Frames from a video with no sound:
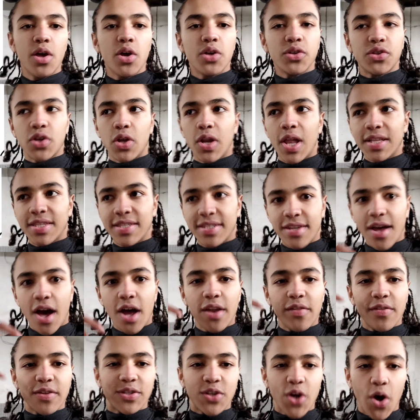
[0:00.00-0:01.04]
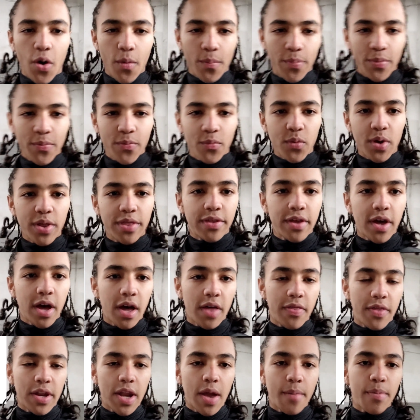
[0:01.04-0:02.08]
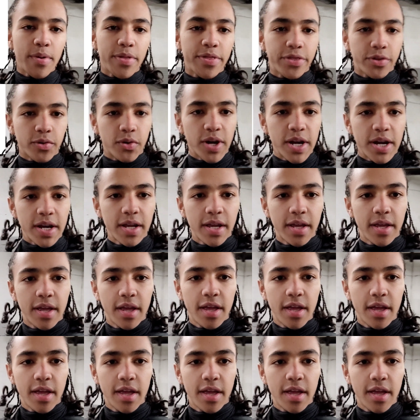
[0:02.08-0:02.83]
So let's start at the top with the number 3.